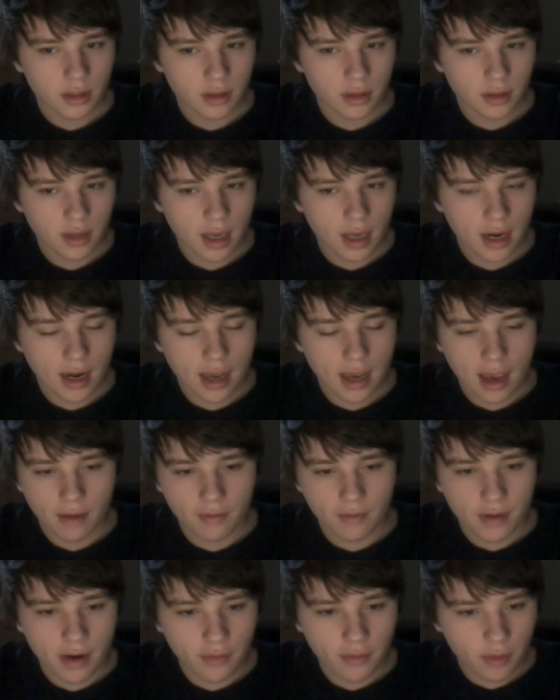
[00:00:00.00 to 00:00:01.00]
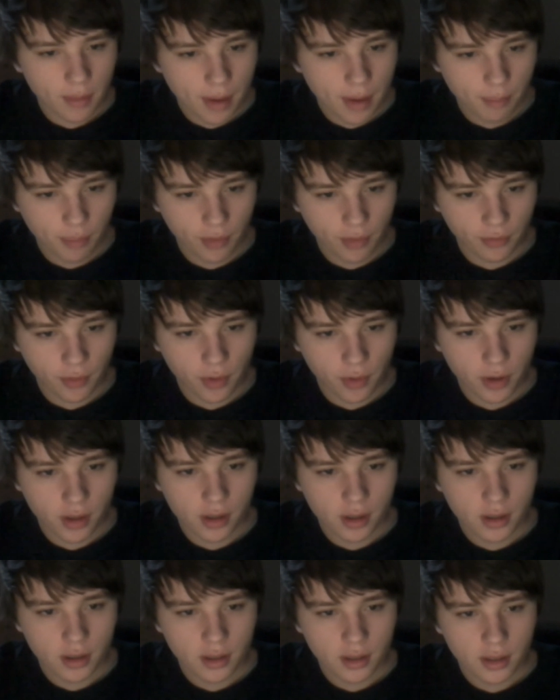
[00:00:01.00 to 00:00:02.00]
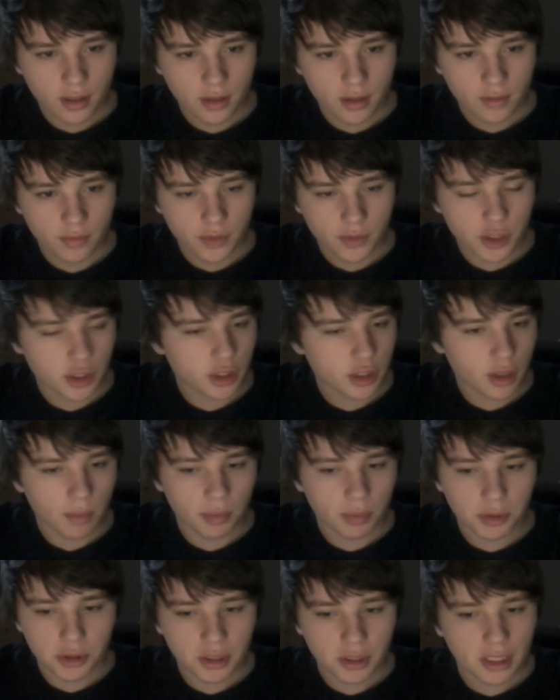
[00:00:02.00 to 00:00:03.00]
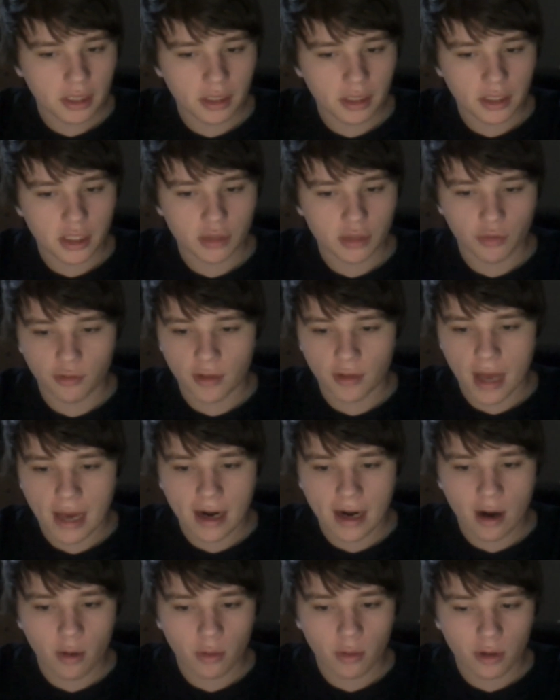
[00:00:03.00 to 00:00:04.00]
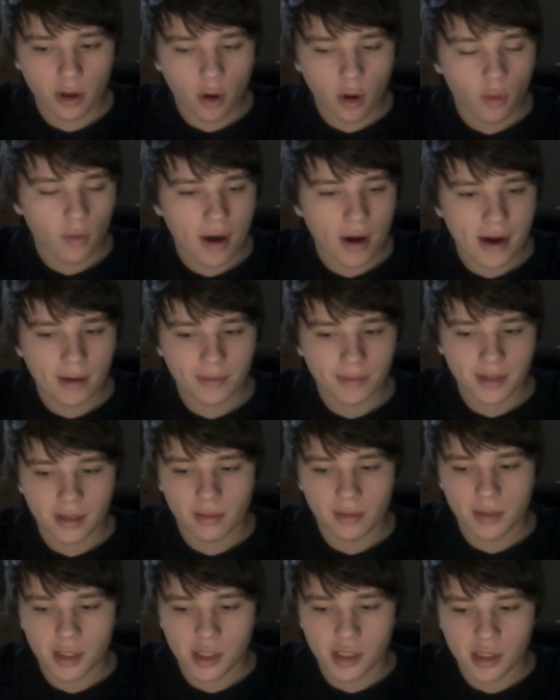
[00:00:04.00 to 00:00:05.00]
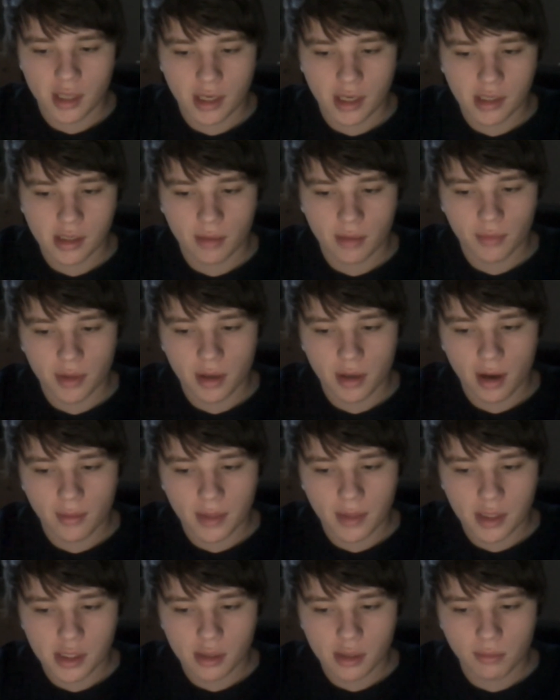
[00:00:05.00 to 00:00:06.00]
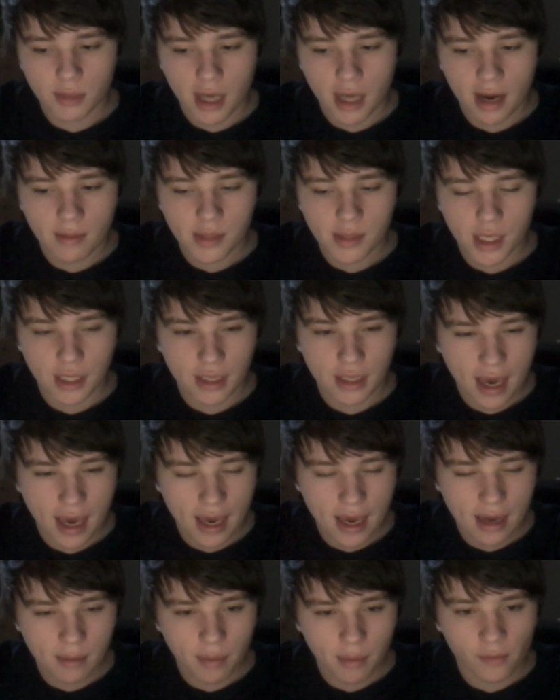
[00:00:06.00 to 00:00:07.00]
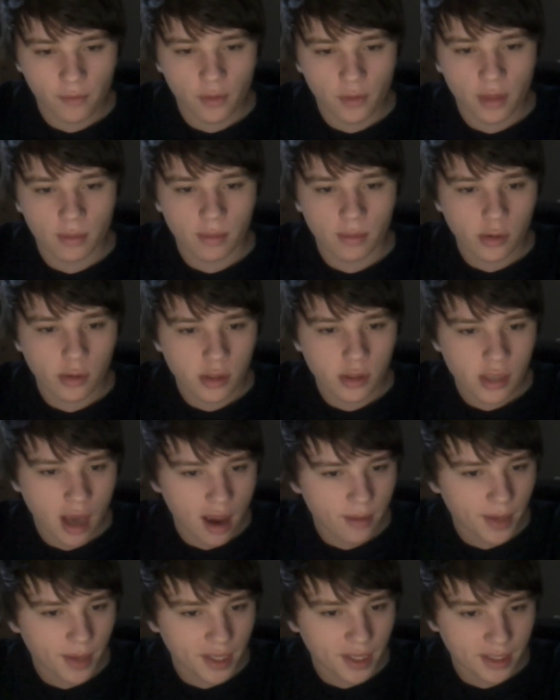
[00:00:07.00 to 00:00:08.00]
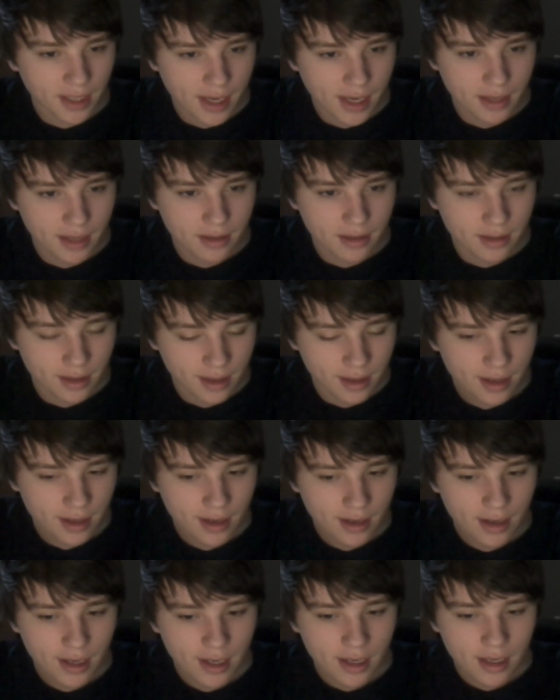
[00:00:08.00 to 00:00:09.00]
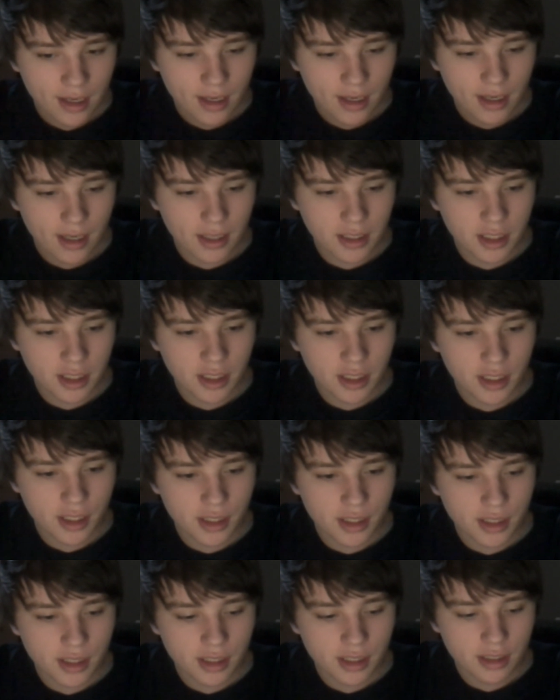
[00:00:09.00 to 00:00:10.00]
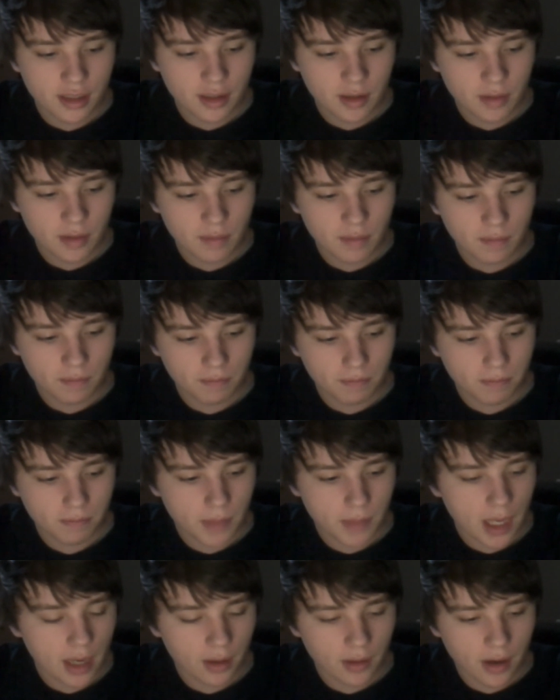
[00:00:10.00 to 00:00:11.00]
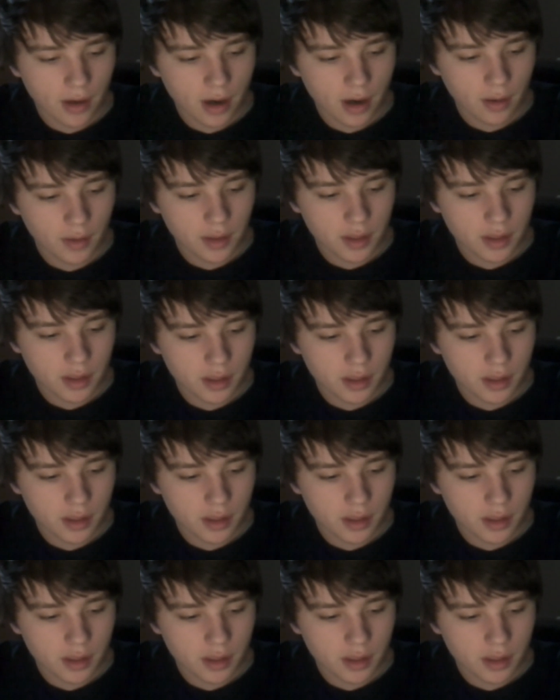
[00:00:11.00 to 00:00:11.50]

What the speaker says: that I have never met before, just completely, just flat out go right up to them and just say something. I mean, sometimes I can, but for the most time I can't. It's just, I don't know.